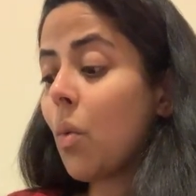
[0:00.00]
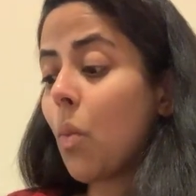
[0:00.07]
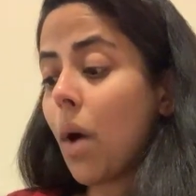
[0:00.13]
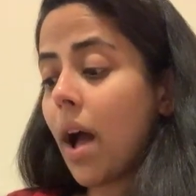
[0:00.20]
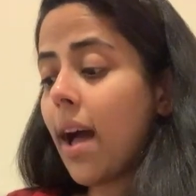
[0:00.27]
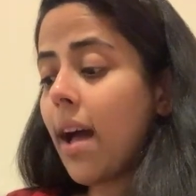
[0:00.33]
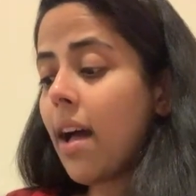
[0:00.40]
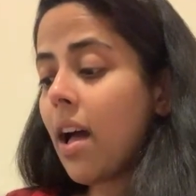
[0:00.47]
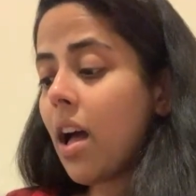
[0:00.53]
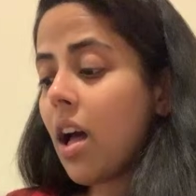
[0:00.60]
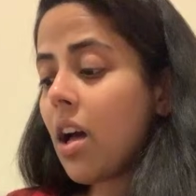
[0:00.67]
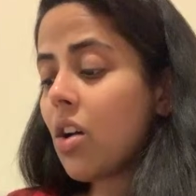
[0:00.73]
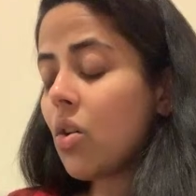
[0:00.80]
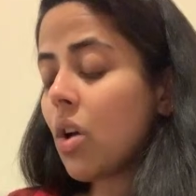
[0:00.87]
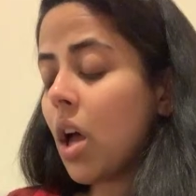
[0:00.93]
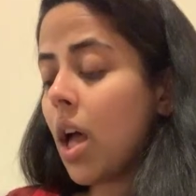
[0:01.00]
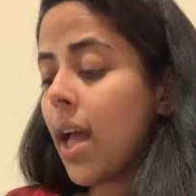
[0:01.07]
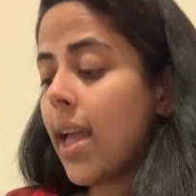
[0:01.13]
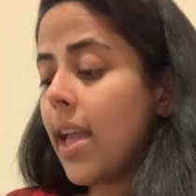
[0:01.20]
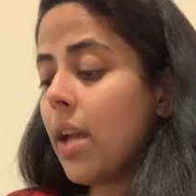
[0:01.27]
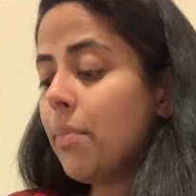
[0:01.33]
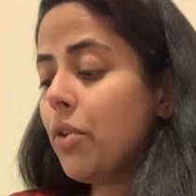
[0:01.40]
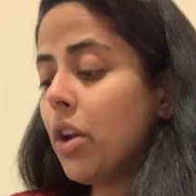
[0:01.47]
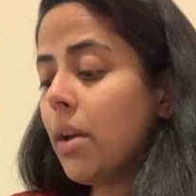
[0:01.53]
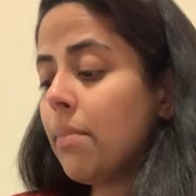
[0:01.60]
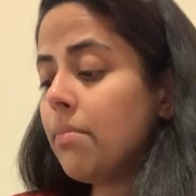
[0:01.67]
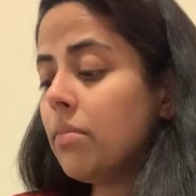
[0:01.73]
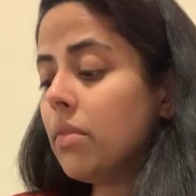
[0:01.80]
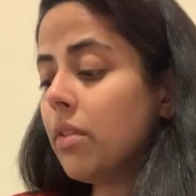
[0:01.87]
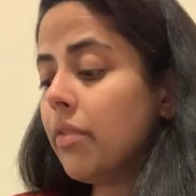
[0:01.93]
Wow.
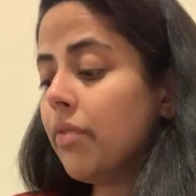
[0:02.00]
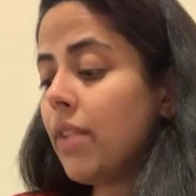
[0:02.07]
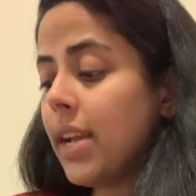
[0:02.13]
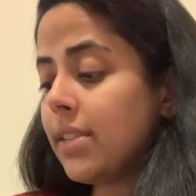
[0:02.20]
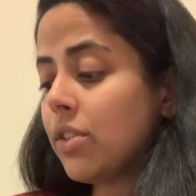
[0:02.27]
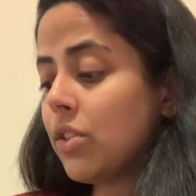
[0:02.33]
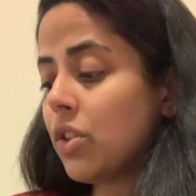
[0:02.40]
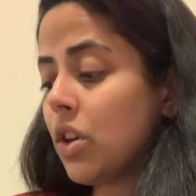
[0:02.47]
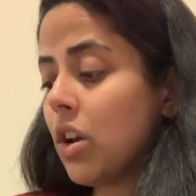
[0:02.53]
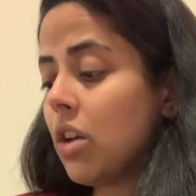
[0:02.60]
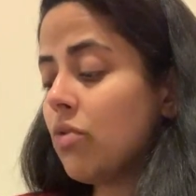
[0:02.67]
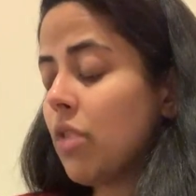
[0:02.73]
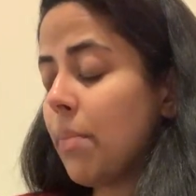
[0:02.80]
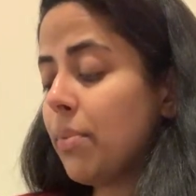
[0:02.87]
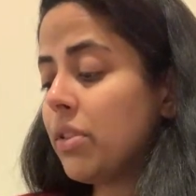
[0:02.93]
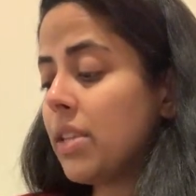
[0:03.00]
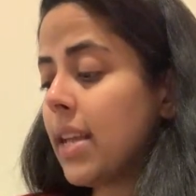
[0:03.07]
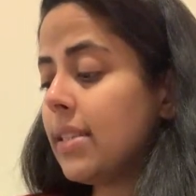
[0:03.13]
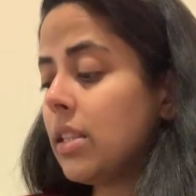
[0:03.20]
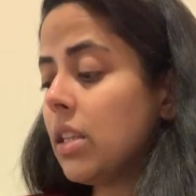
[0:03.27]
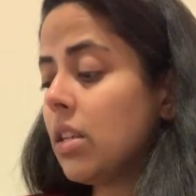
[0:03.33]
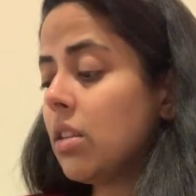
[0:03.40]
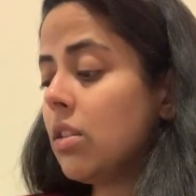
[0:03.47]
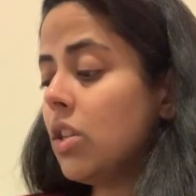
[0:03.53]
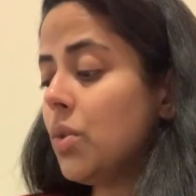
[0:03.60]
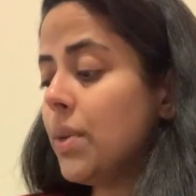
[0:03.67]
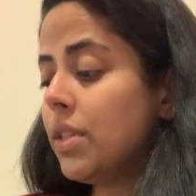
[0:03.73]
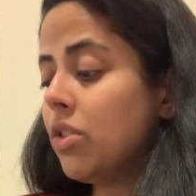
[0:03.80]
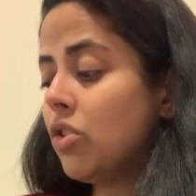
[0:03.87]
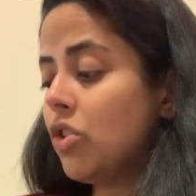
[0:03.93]
Abraham Flexner, representing a new
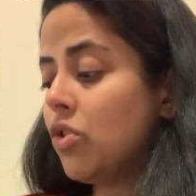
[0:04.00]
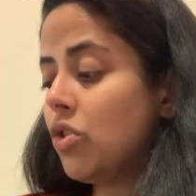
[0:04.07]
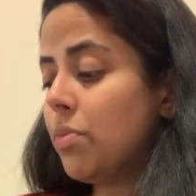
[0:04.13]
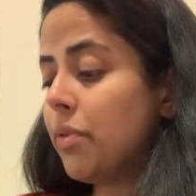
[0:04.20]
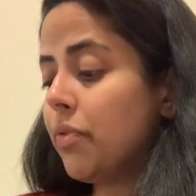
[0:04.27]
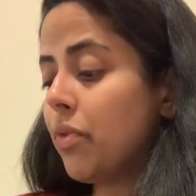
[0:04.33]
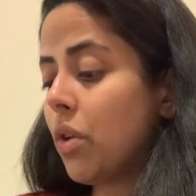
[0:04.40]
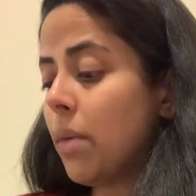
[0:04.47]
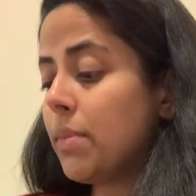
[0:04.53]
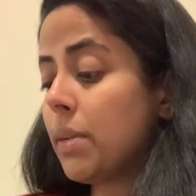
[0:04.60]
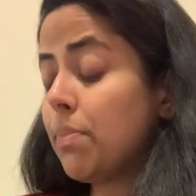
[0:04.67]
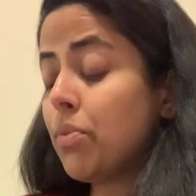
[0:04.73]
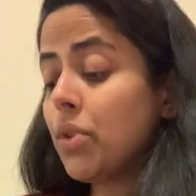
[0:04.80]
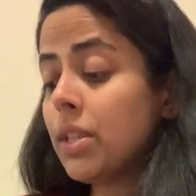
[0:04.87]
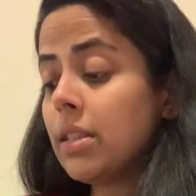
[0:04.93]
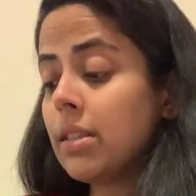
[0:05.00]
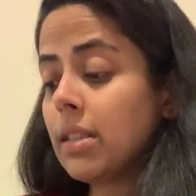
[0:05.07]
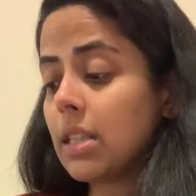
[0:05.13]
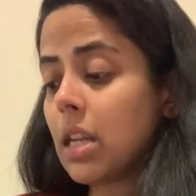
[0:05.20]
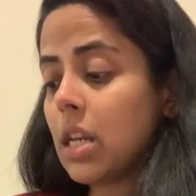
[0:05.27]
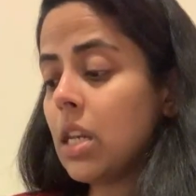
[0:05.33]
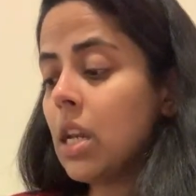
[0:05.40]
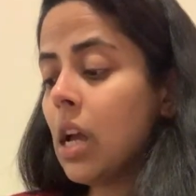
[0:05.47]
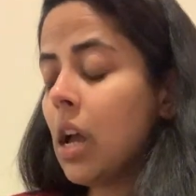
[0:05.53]
institute to be formed at Princeton,